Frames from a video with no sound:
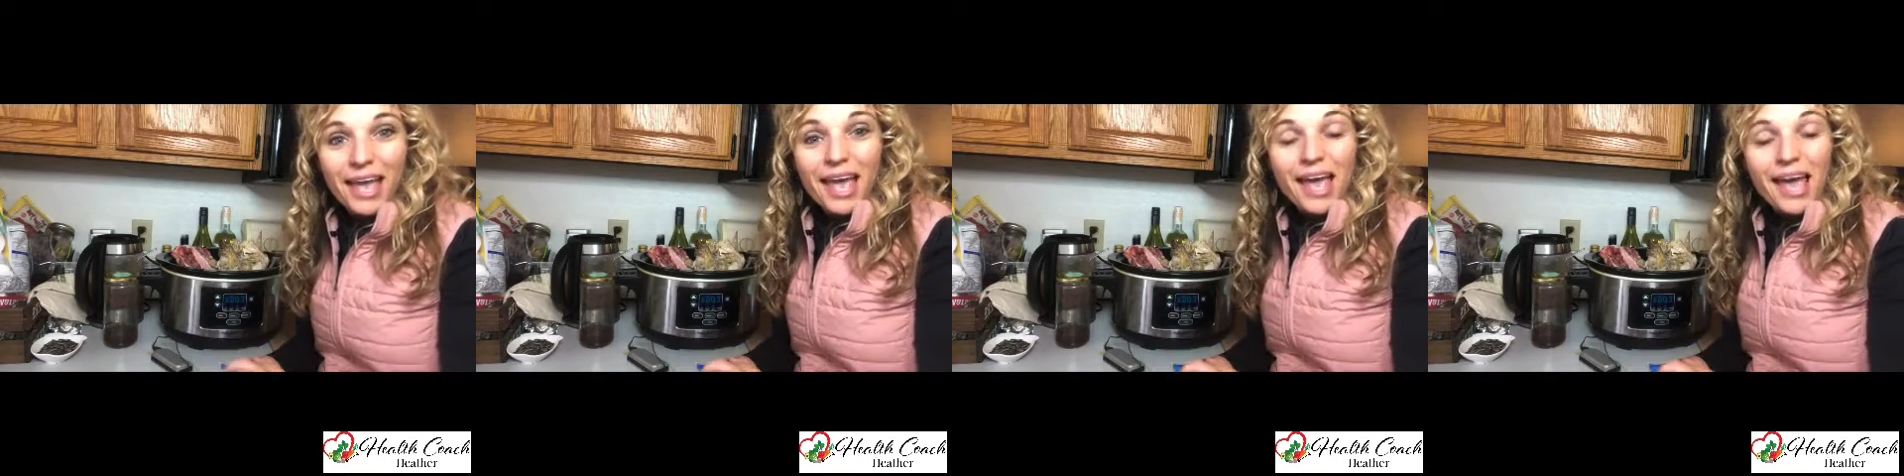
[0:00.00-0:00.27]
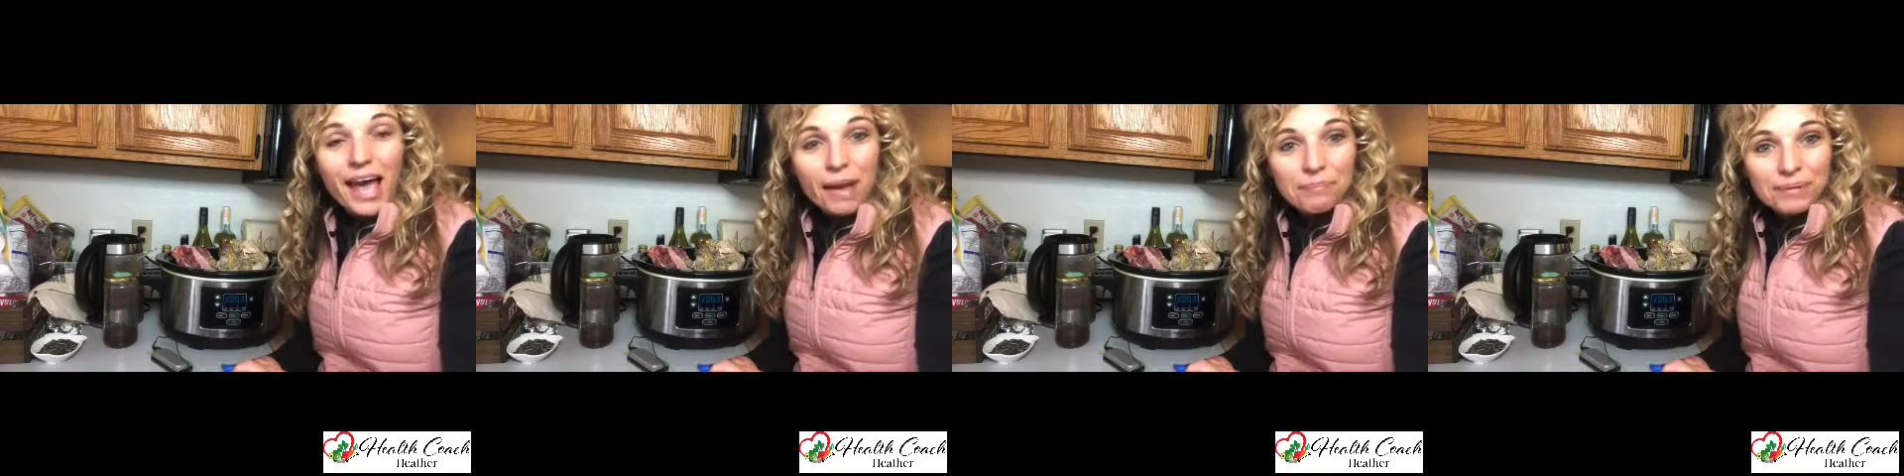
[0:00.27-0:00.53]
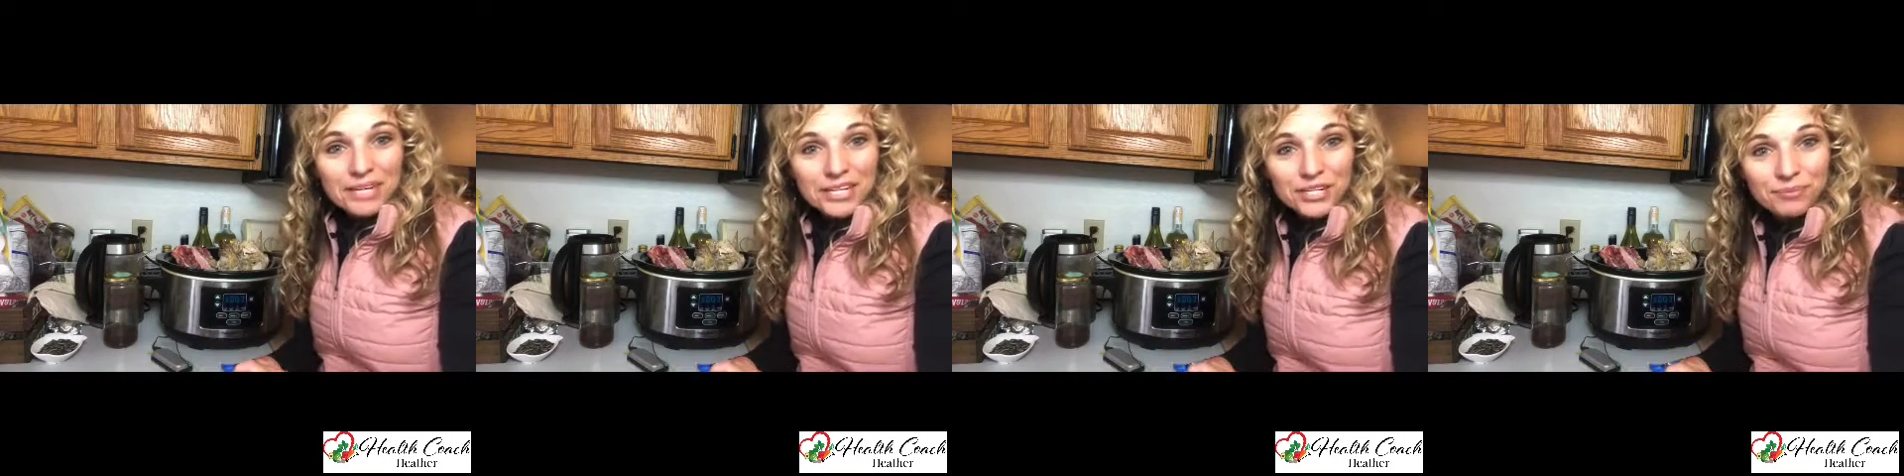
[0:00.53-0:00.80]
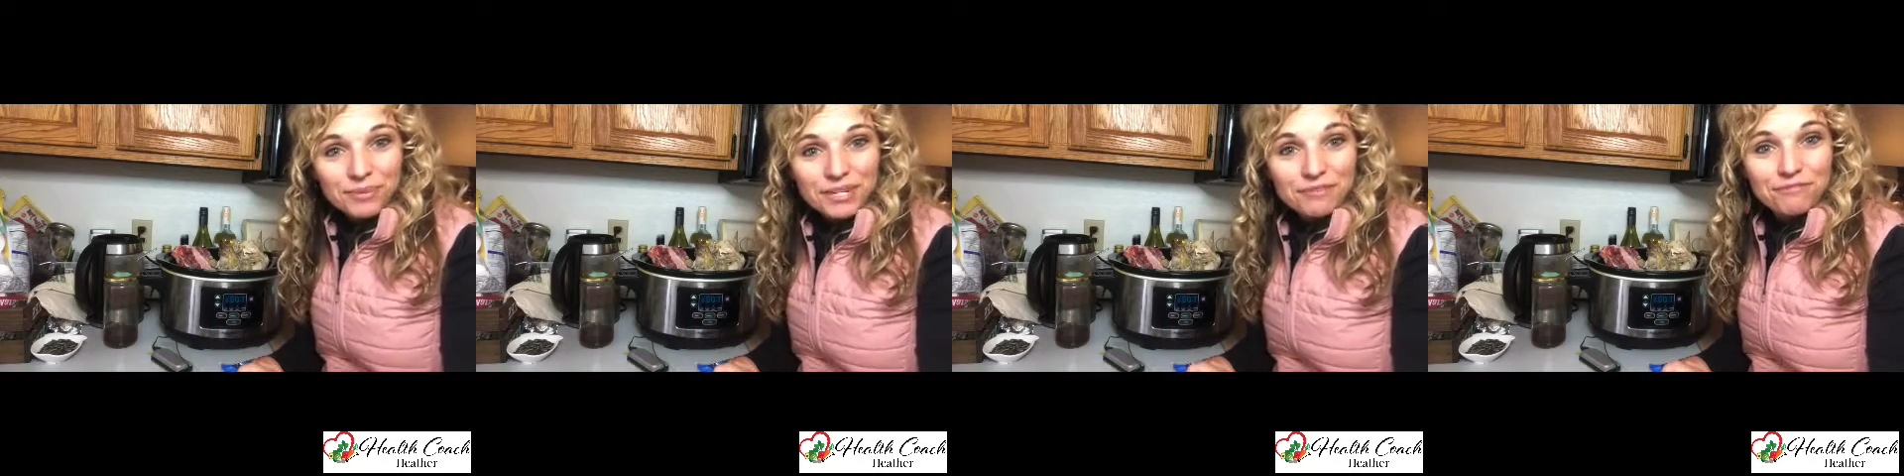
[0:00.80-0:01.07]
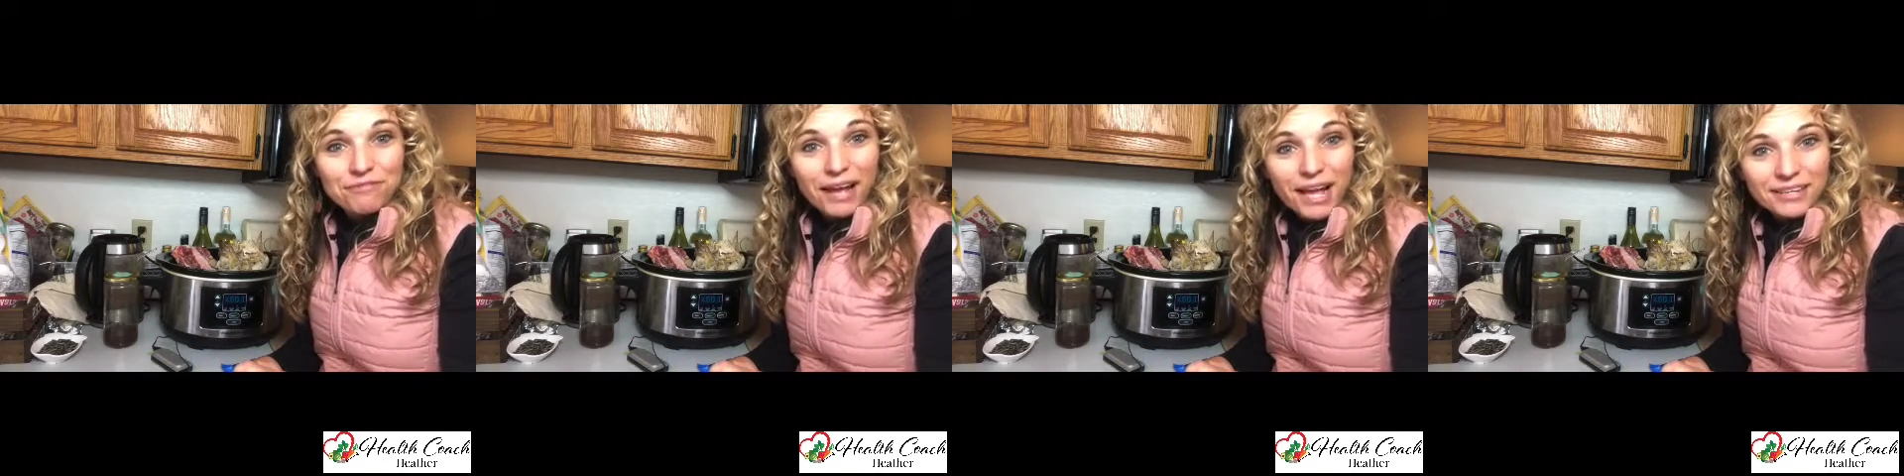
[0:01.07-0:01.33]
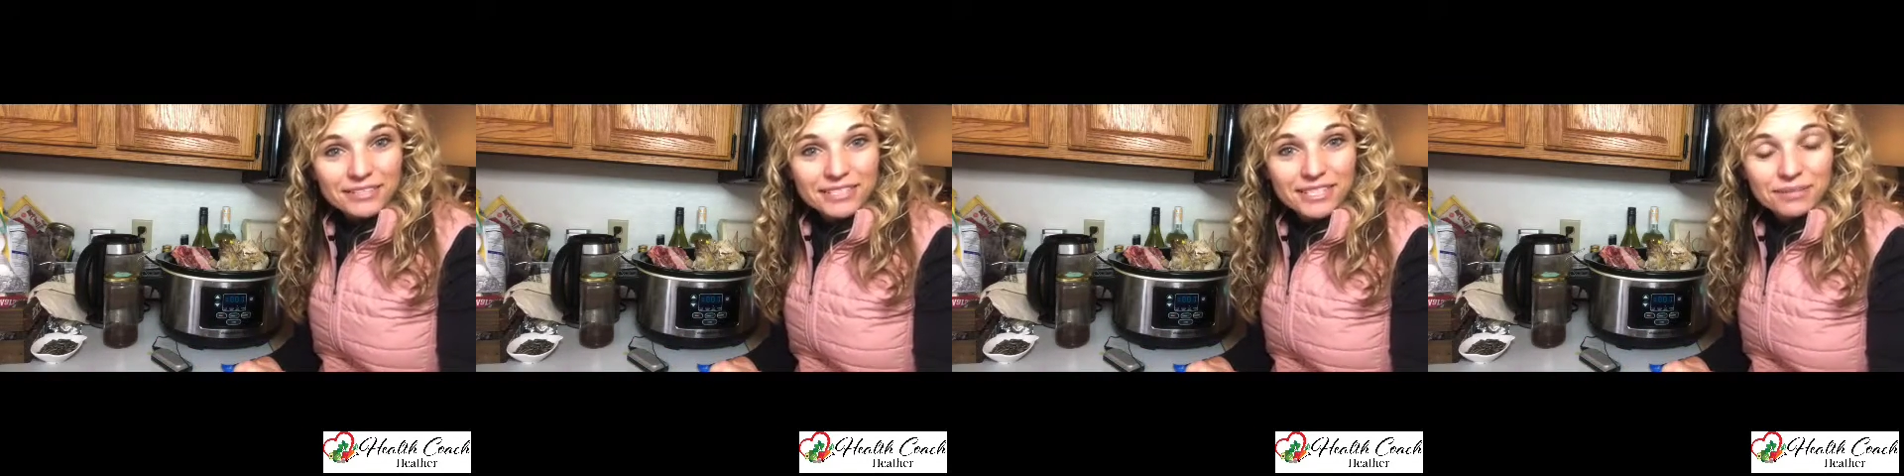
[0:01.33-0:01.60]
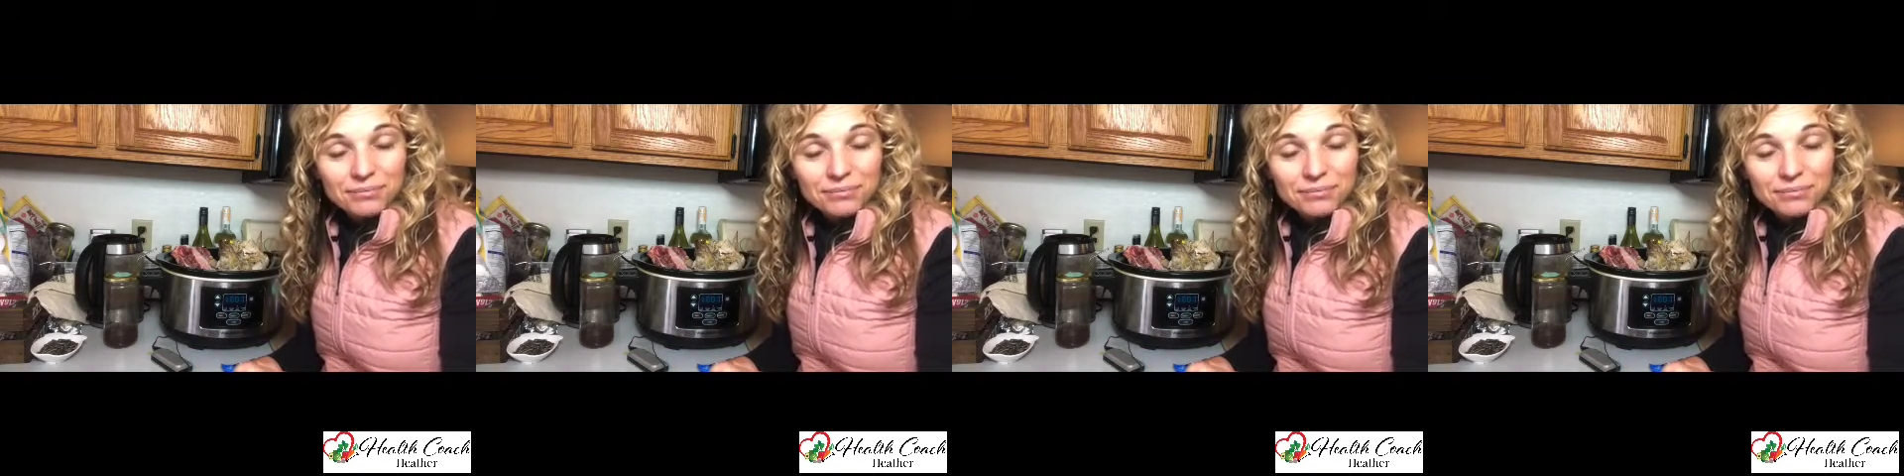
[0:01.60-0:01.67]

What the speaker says: happy intermittent fasting.